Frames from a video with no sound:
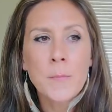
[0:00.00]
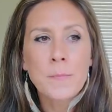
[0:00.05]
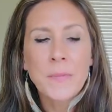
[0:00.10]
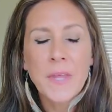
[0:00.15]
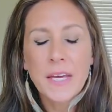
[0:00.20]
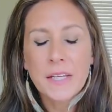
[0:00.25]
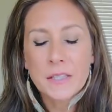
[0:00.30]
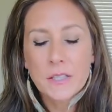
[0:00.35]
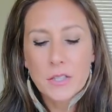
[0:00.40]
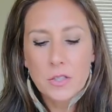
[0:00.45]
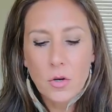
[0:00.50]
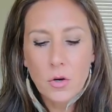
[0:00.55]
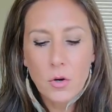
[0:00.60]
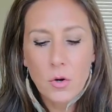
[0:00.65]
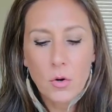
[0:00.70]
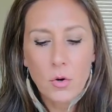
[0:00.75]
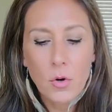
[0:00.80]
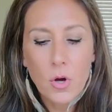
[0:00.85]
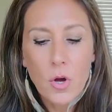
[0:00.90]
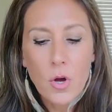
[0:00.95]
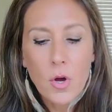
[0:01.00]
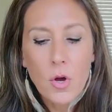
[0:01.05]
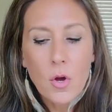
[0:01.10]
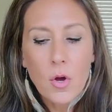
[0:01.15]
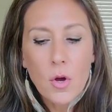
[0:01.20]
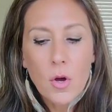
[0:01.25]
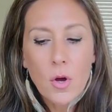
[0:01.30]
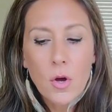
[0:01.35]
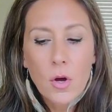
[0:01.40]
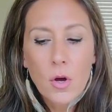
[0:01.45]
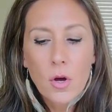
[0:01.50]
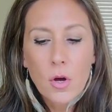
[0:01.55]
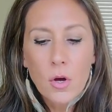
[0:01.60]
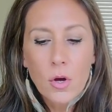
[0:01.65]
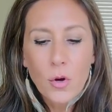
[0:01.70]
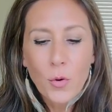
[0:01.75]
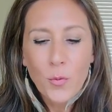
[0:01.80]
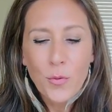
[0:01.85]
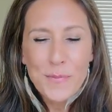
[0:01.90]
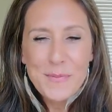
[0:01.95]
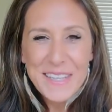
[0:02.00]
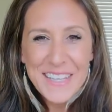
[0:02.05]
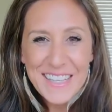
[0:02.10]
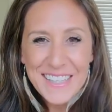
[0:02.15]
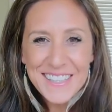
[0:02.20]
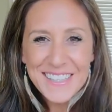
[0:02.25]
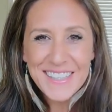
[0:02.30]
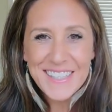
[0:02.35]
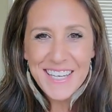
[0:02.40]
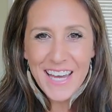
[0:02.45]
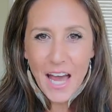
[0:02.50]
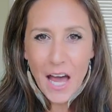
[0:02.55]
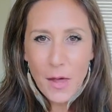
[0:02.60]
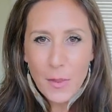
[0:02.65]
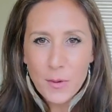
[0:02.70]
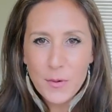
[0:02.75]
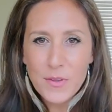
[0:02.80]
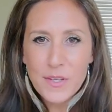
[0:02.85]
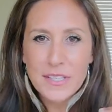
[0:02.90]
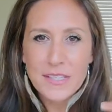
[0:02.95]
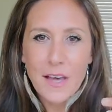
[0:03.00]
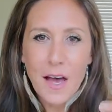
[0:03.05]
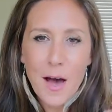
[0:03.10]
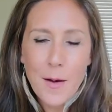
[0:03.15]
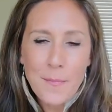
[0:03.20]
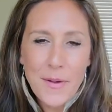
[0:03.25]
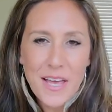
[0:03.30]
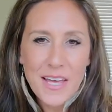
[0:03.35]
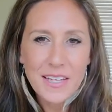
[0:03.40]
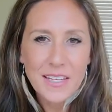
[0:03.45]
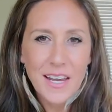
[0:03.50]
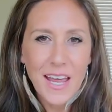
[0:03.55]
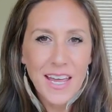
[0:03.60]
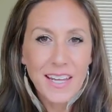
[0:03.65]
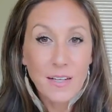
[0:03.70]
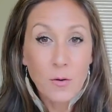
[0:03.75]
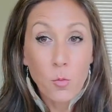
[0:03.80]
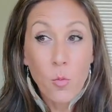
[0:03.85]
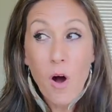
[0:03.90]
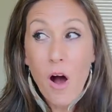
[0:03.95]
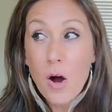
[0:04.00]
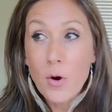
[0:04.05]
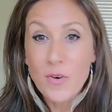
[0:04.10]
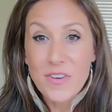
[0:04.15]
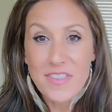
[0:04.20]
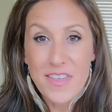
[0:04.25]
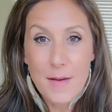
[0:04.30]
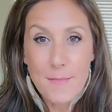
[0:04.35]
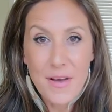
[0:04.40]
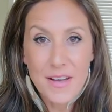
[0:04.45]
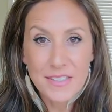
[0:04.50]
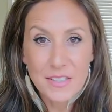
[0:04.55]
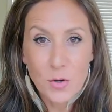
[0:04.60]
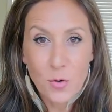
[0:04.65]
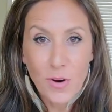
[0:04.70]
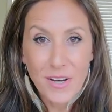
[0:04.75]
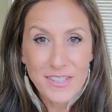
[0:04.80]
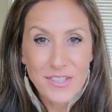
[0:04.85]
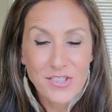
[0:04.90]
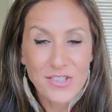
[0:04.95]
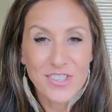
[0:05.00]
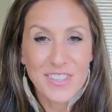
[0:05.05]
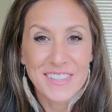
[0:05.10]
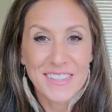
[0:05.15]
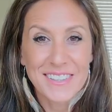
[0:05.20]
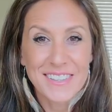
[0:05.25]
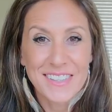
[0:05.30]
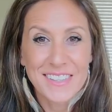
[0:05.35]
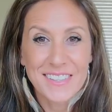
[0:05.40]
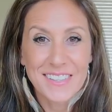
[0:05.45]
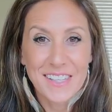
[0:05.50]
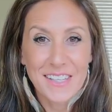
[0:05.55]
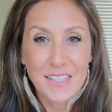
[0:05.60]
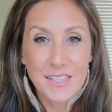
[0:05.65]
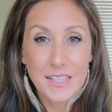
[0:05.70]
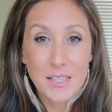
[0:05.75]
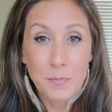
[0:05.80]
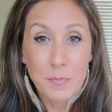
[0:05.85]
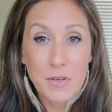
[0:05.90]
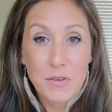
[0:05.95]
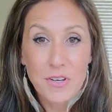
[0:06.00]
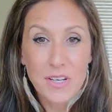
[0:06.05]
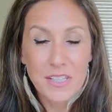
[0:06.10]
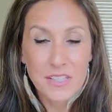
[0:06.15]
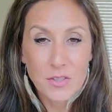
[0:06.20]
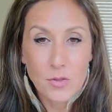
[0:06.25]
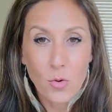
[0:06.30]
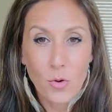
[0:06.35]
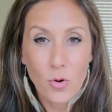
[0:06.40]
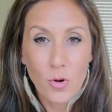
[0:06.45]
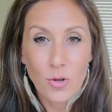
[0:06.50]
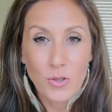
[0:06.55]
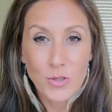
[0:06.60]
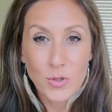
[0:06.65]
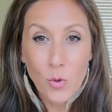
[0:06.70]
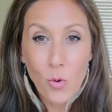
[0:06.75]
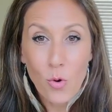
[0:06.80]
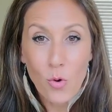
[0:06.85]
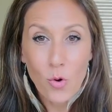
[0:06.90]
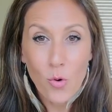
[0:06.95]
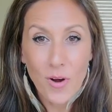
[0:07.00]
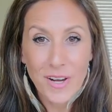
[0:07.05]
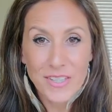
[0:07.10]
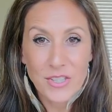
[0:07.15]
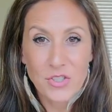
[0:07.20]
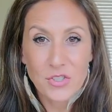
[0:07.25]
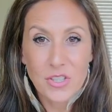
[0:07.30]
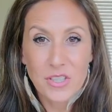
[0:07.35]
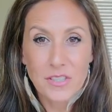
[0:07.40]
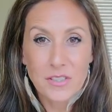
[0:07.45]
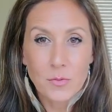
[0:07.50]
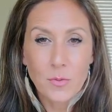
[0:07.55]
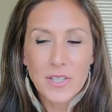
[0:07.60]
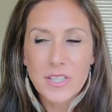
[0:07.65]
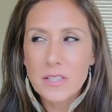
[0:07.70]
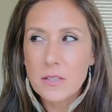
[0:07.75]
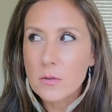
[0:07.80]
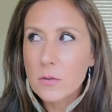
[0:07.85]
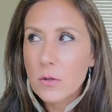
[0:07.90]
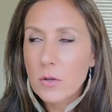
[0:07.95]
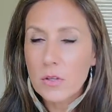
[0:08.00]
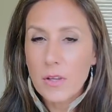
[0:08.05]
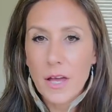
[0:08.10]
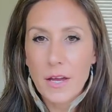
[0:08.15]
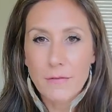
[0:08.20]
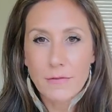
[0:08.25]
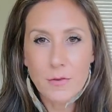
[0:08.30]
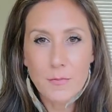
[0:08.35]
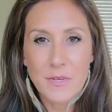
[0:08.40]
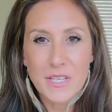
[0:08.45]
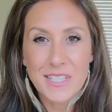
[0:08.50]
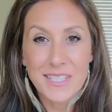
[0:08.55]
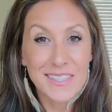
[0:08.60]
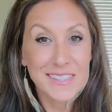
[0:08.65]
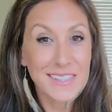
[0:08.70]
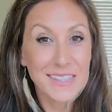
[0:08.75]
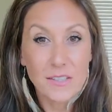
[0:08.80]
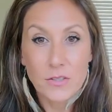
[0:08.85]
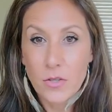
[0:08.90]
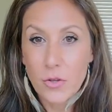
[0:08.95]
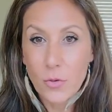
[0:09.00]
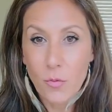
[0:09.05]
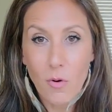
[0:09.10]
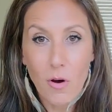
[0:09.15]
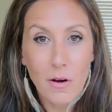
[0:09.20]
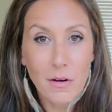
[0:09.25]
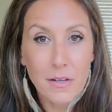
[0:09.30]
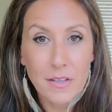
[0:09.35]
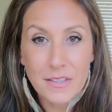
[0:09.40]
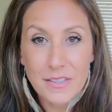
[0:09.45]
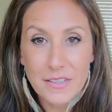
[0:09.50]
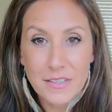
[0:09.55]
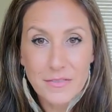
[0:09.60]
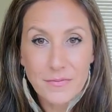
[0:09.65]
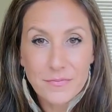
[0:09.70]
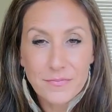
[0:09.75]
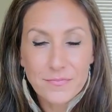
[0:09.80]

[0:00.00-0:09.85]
And so we begin to gather these up and walk with them as questions, as like spirit soul questions. What does it look like for me to sing to the waters?